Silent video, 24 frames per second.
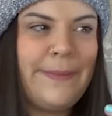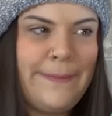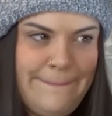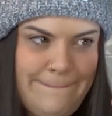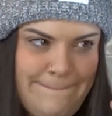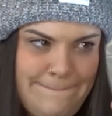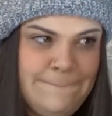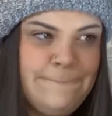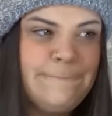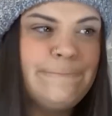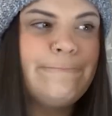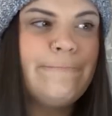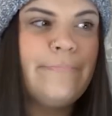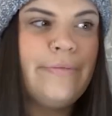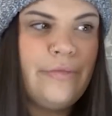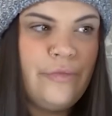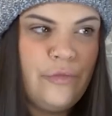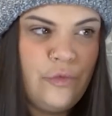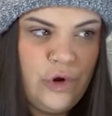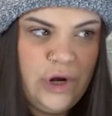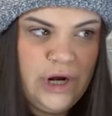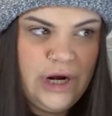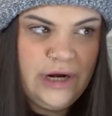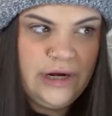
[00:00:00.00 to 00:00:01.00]
Mm
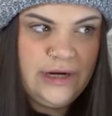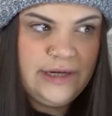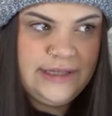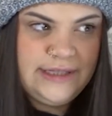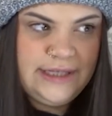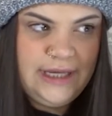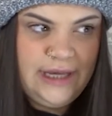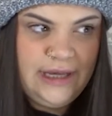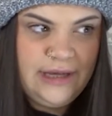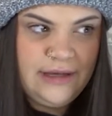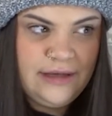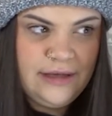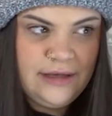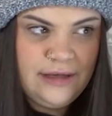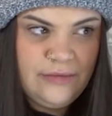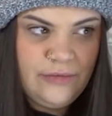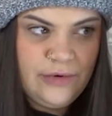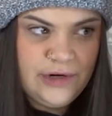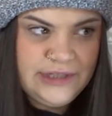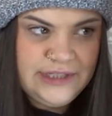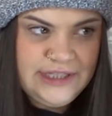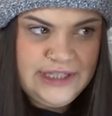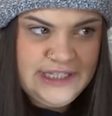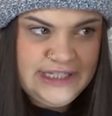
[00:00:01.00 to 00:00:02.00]
hmm. Where is he?
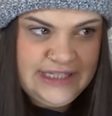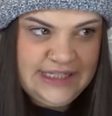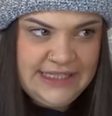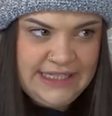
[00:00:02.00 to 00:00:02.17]
Where's the